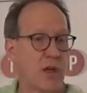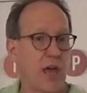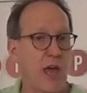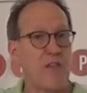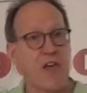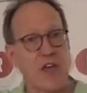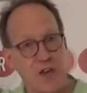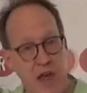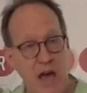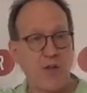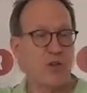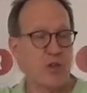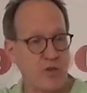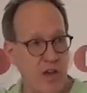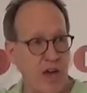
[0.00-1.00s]
And then now
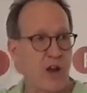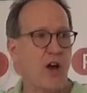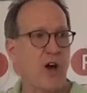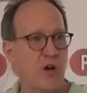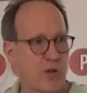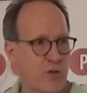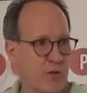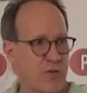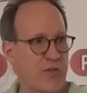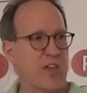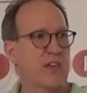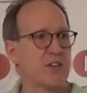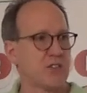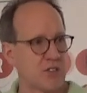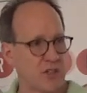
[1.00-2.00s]
that you've got all your
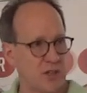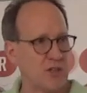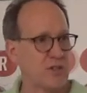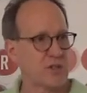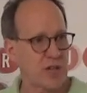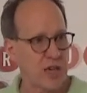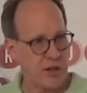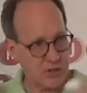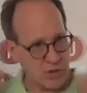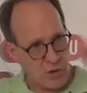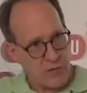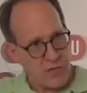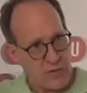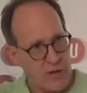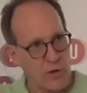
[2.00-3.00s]
things in kind of sort
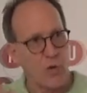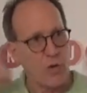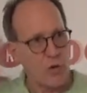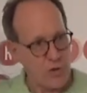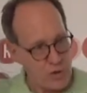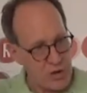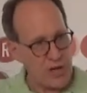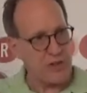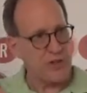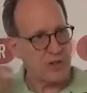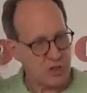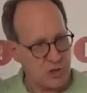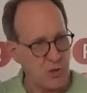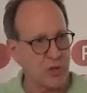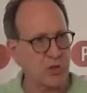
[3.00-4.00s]
of in order, you got the
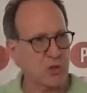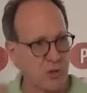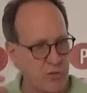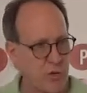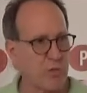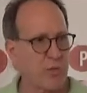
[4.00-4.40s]
structure of your